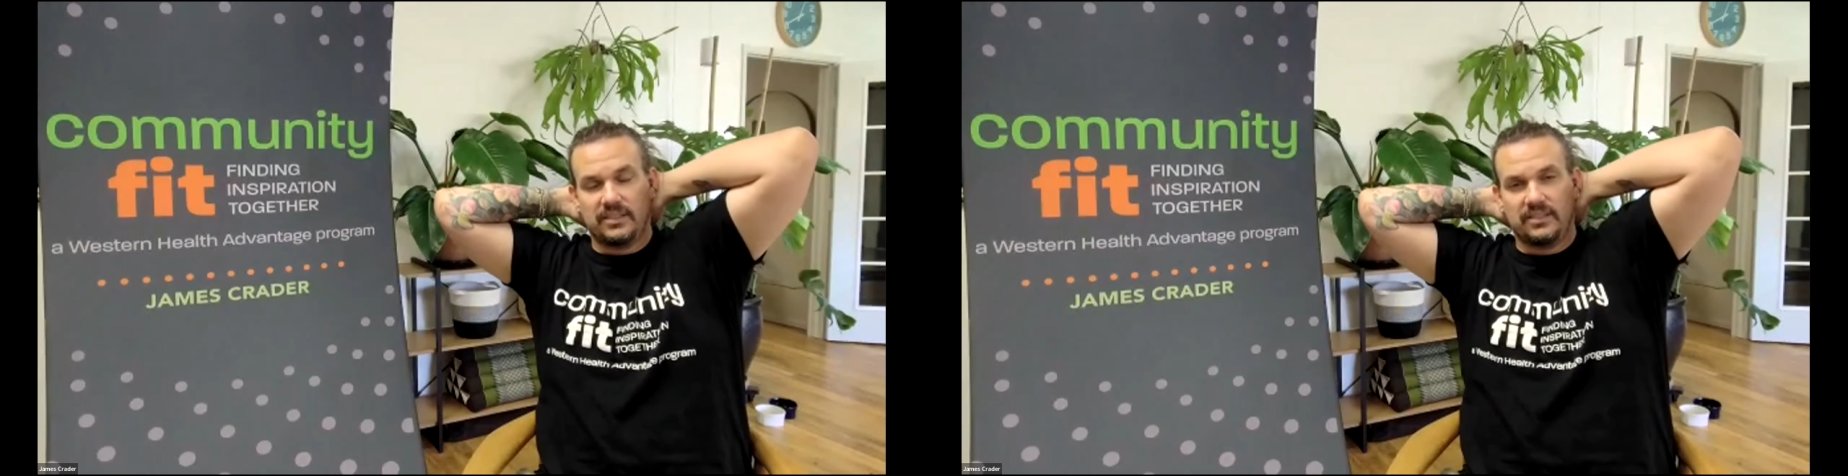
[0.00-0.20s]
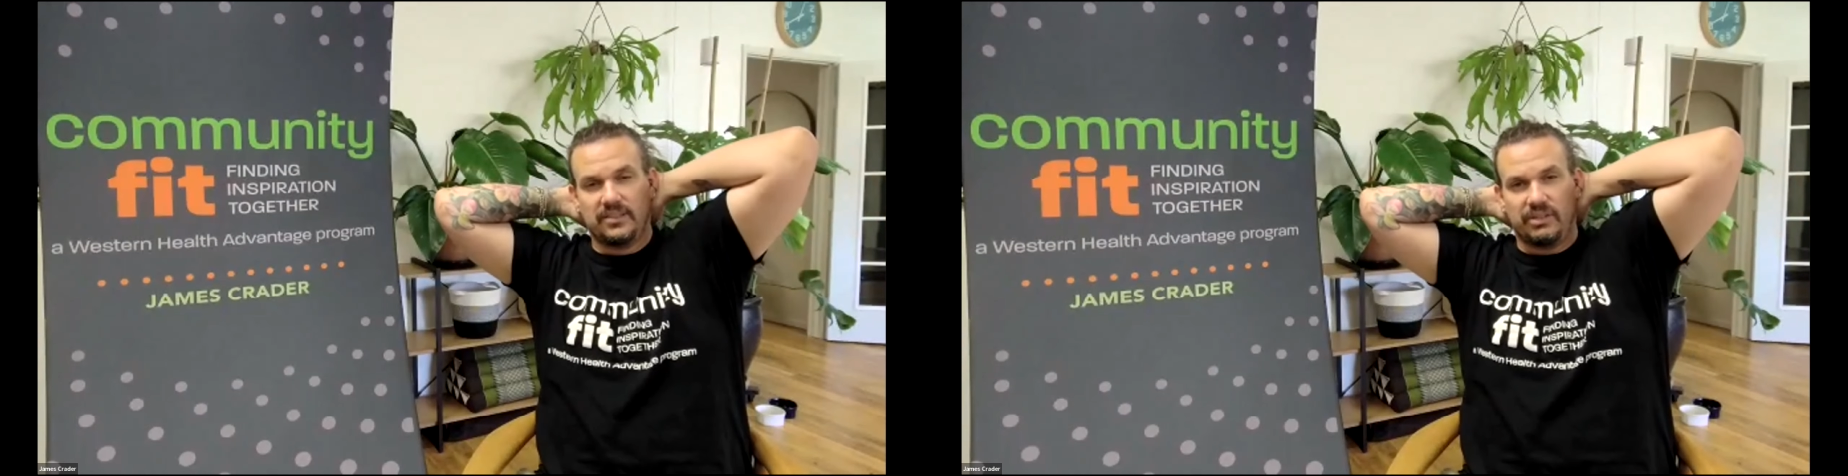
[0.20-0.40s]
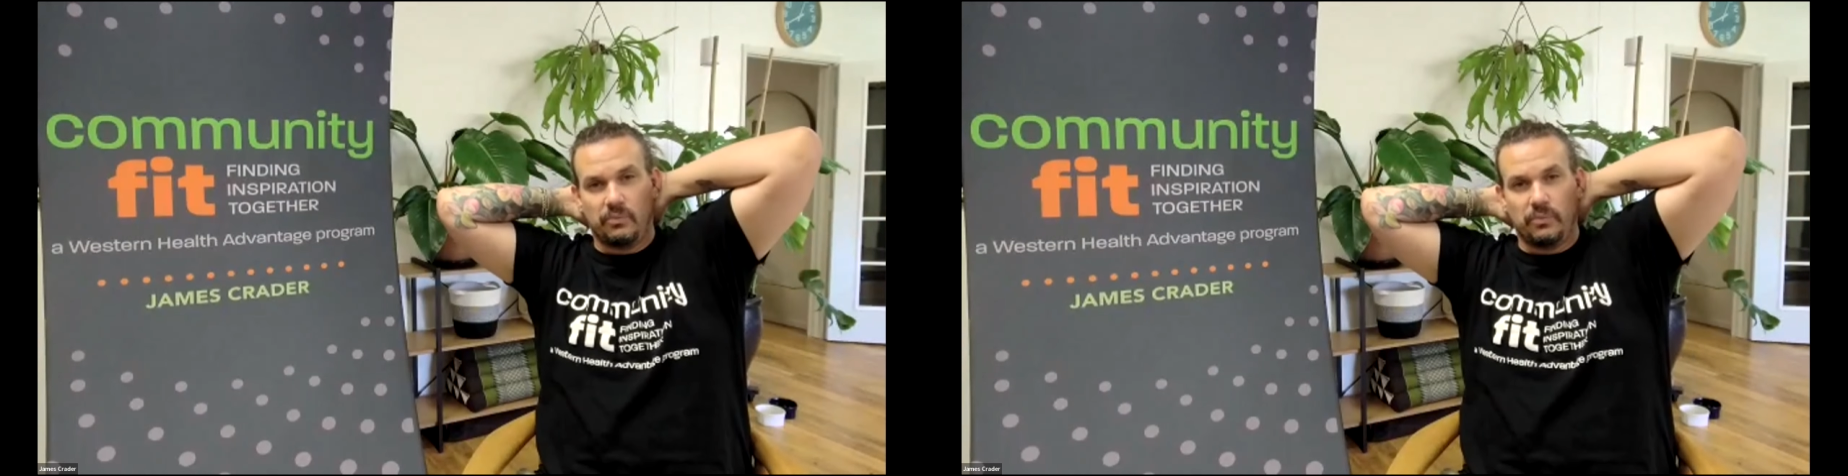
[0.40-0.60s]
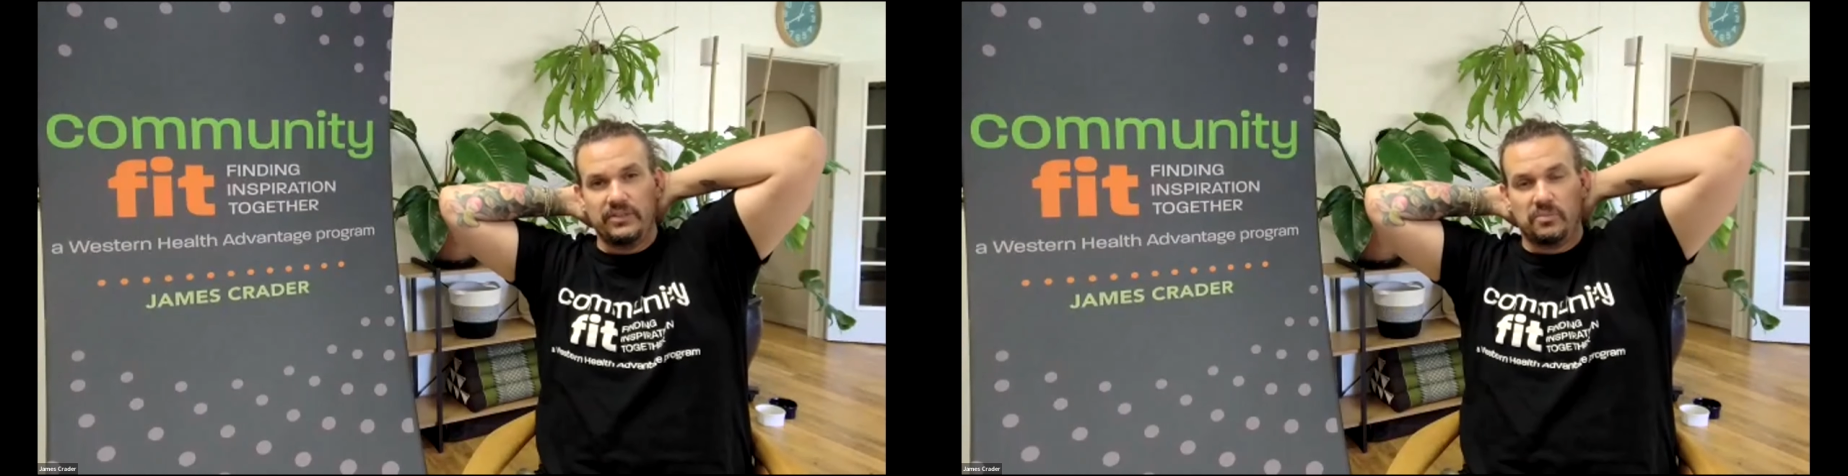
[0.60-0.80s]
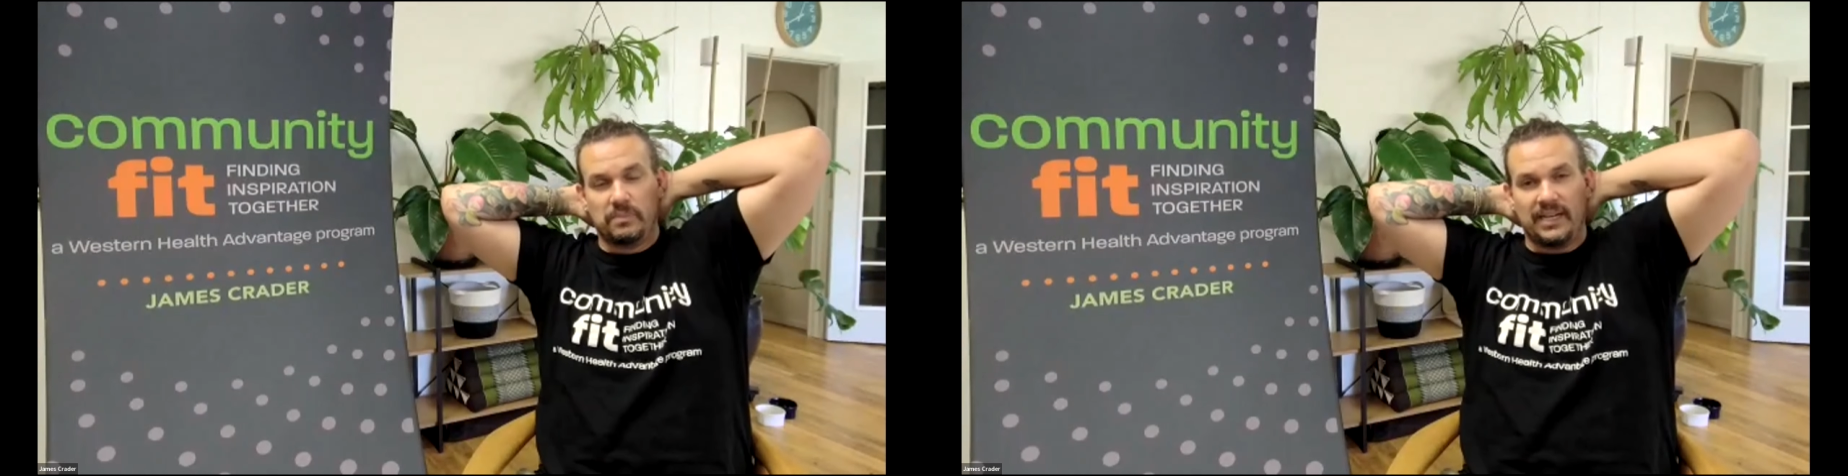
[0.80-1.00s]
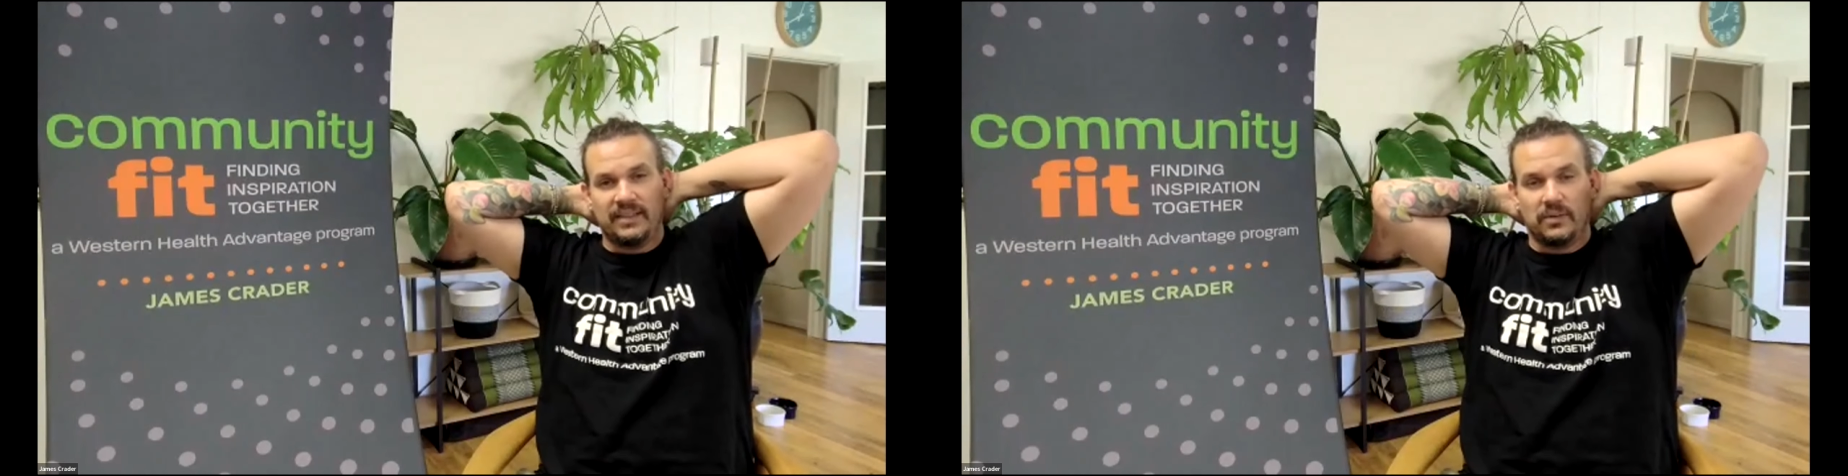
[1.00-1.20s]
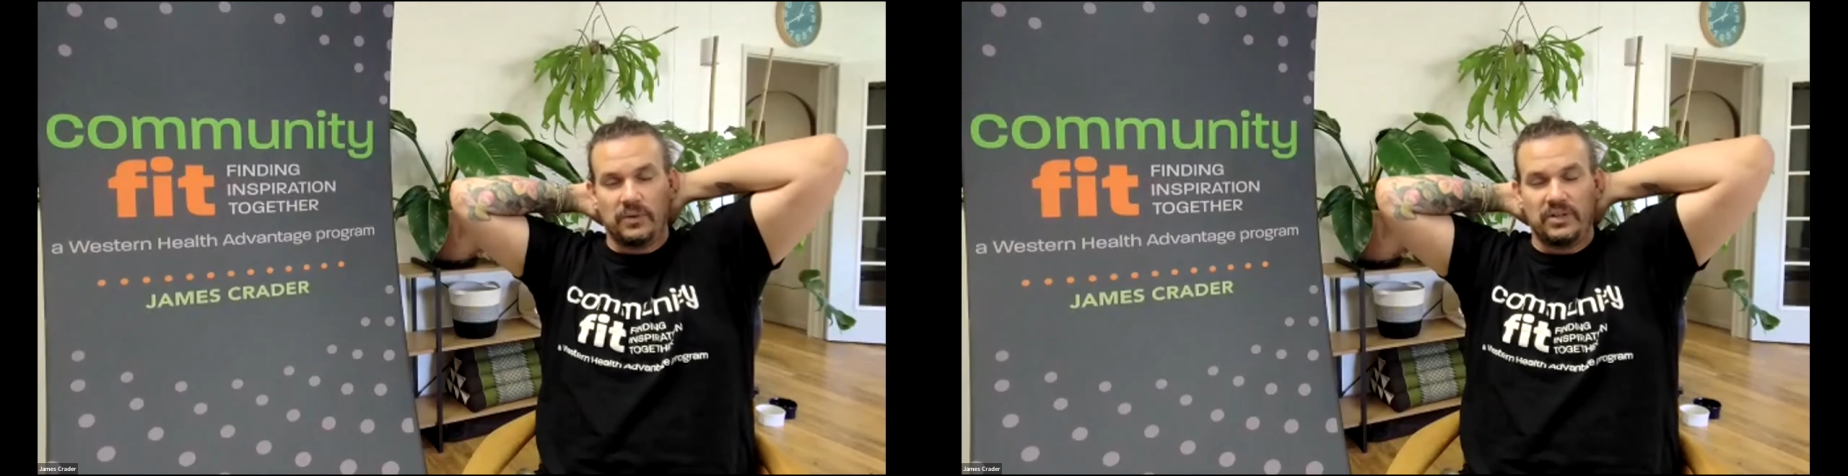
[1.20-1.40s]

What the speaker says: to seaweed spine that we